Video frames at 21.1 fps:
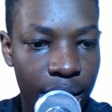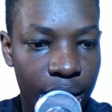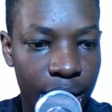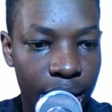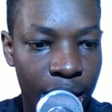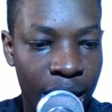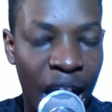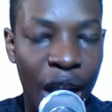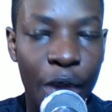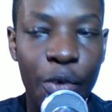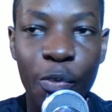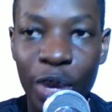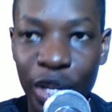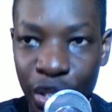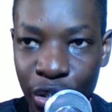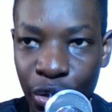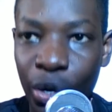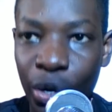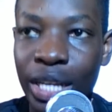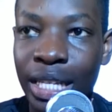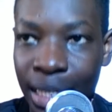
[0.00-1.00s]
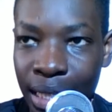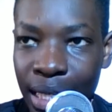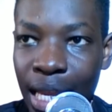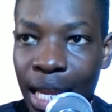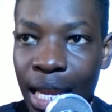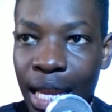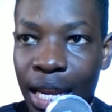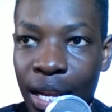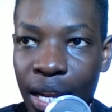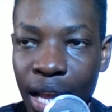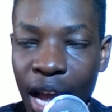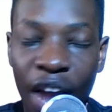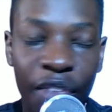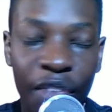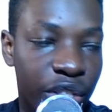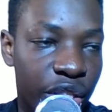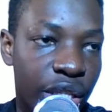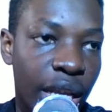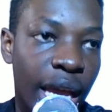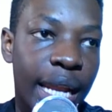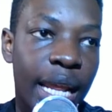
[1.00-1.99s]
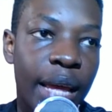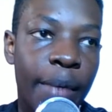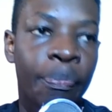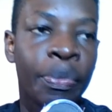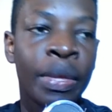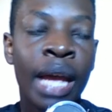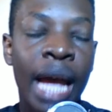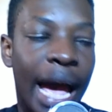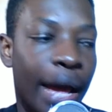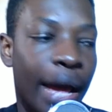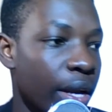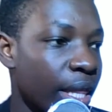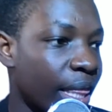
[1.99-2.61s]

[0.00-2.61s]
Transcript: can rejoice in after signing him. I don't